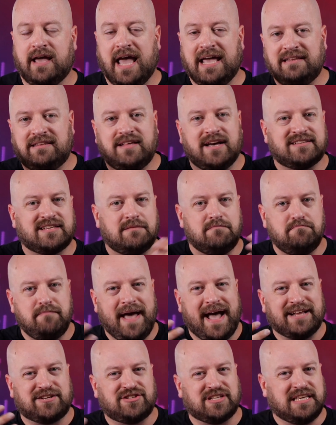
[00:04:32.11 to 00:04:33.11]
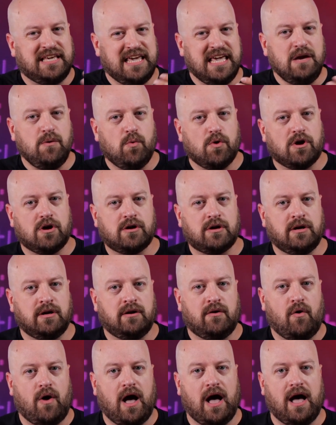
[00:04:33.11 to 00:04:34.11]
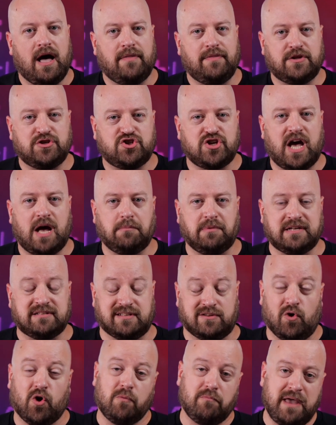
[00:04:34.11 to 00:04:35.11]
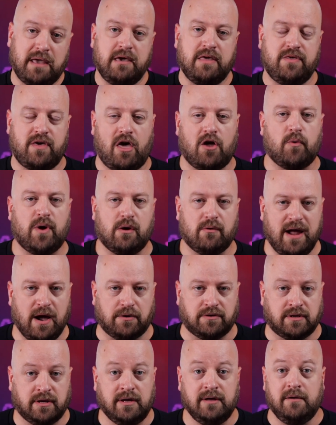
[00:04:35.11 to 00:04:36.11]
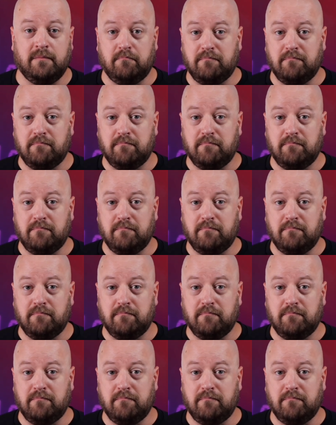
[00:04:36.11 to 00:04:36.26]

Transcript: it doesn't match the keyword on the job listing or maybe the other way around.